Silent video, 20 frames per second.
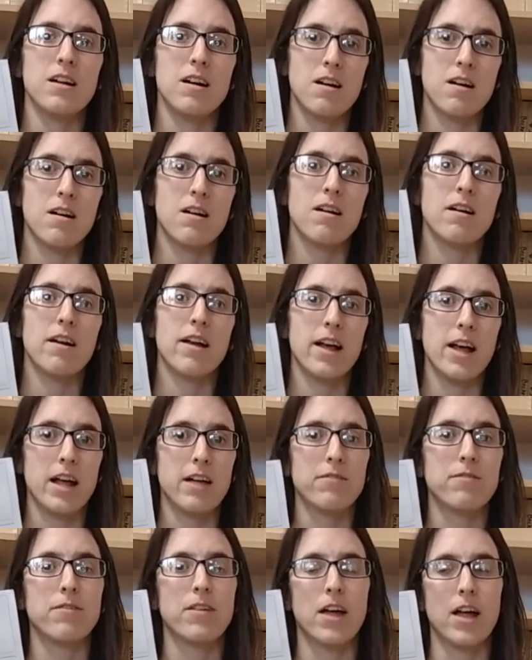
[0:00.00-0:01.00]

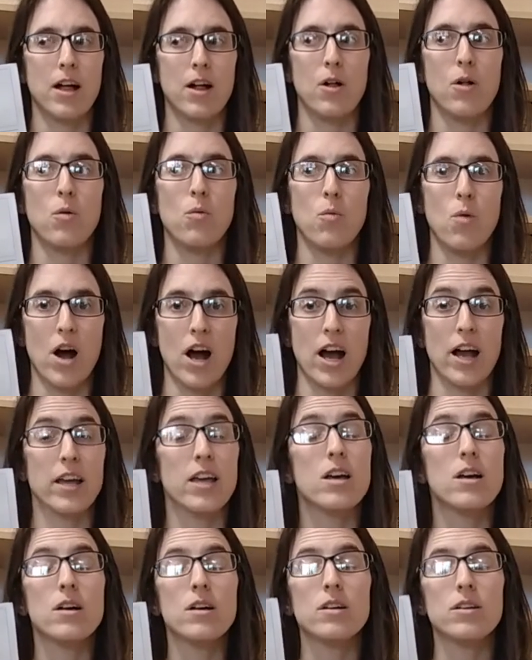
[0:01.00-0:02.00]
Butterfly,
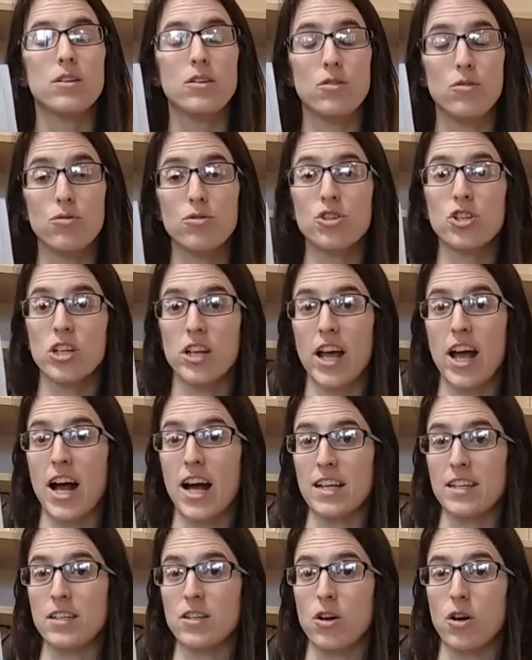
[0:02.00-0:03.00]
you should
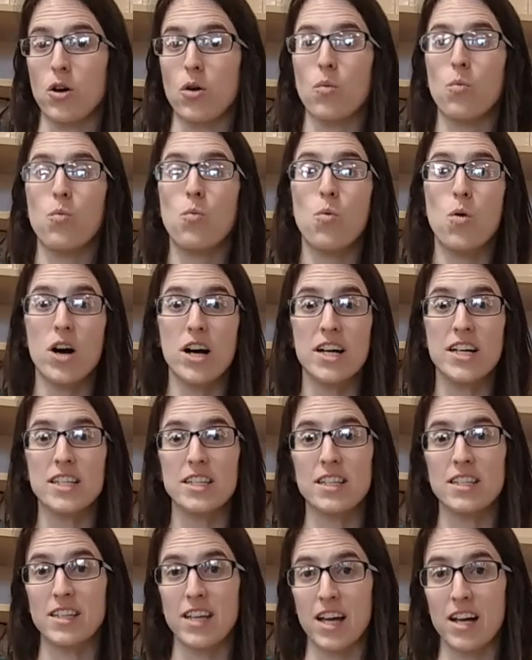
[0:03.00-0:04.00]
ask her, what
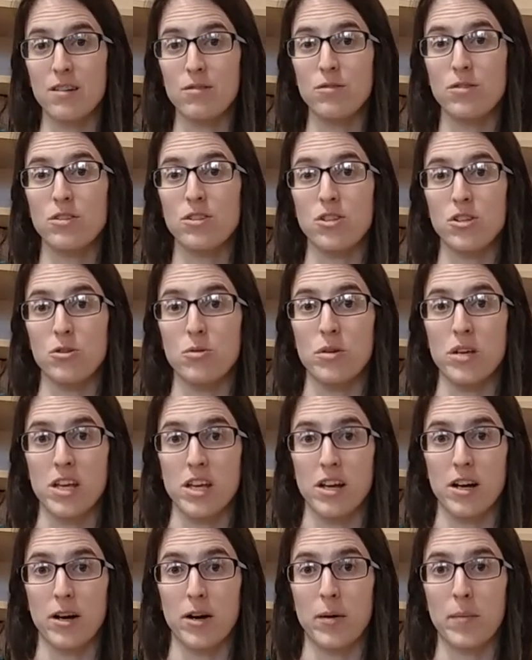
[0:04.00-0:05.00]
sounds do you
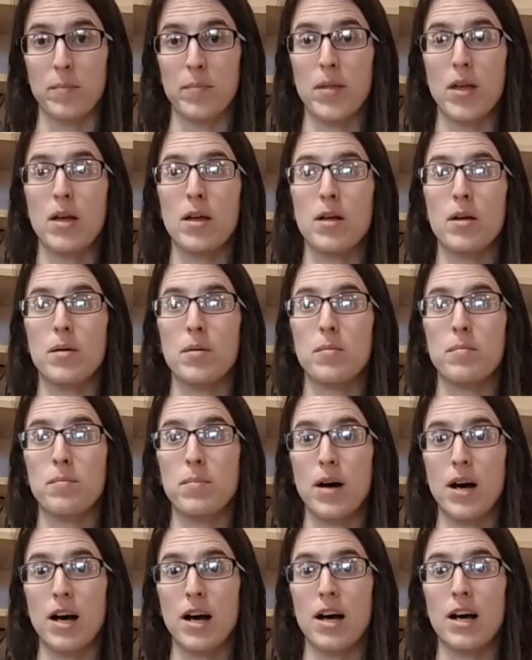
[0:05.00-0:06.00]
hear?
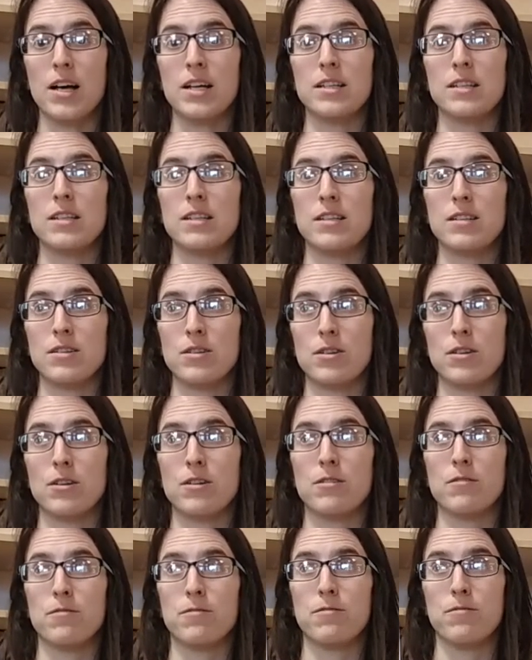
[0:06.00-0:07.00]

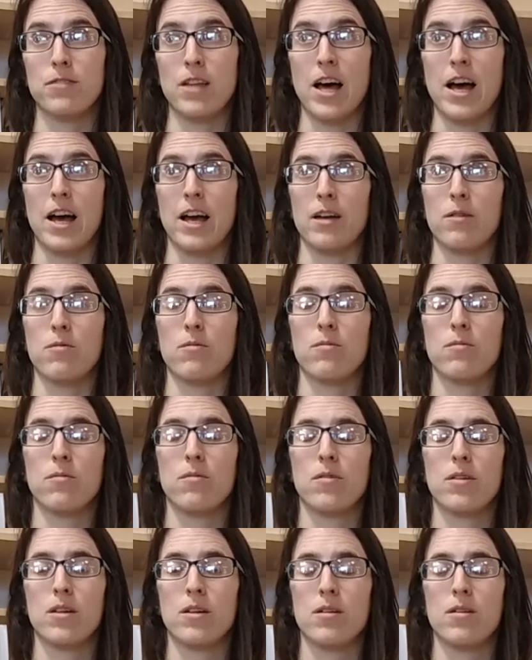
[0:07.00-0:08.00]
Butterfly.
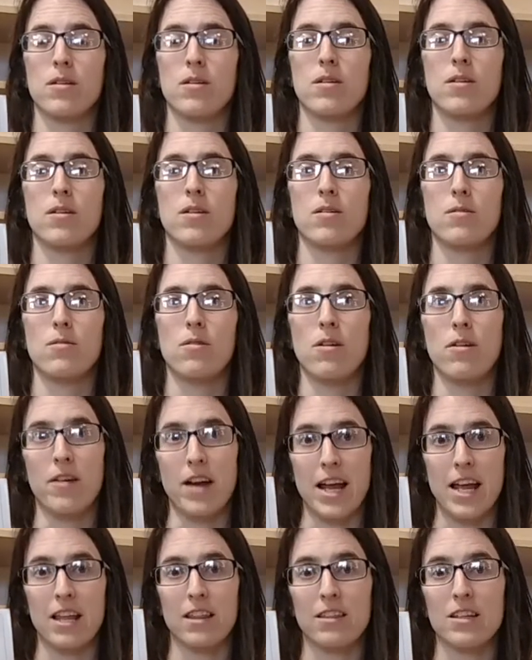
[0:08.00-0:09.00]
All
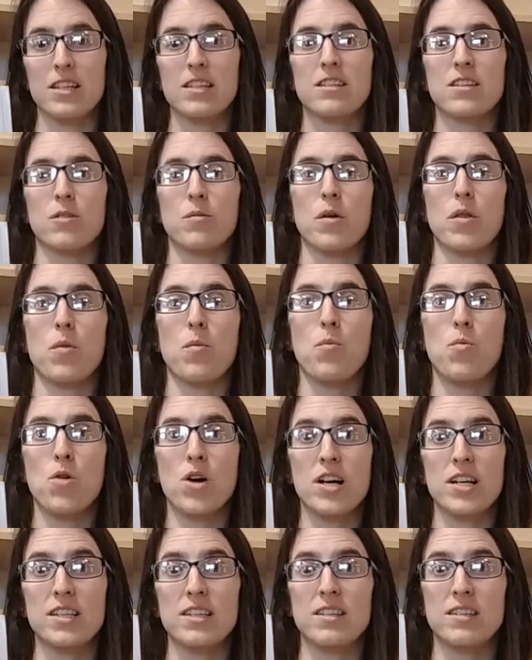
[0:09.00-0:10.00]
right, let's start with
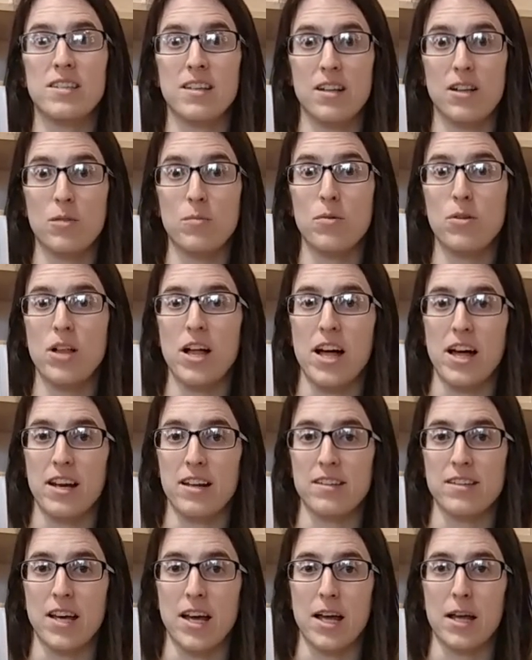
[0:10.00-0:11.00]
one syllable
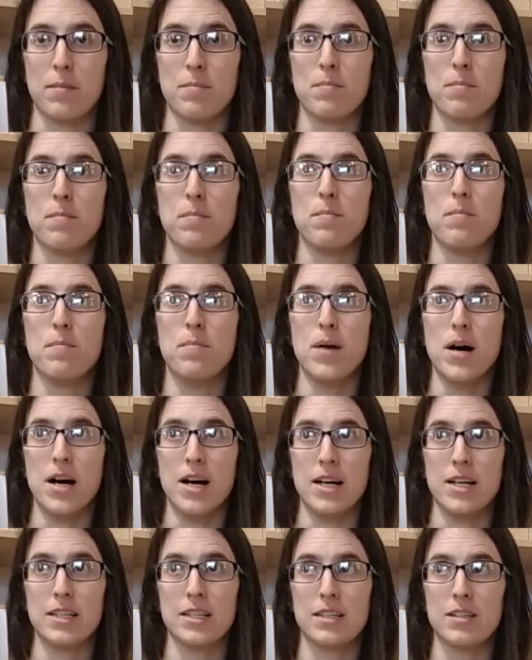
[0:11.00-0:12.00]
at a time.
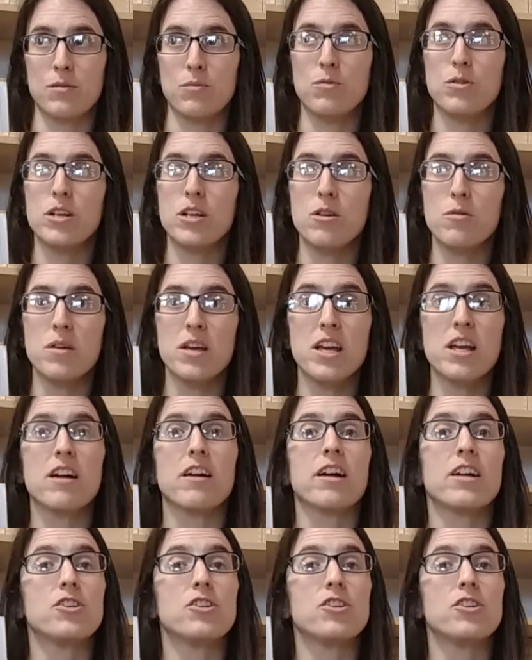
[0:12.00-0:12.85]
But, what do you hear?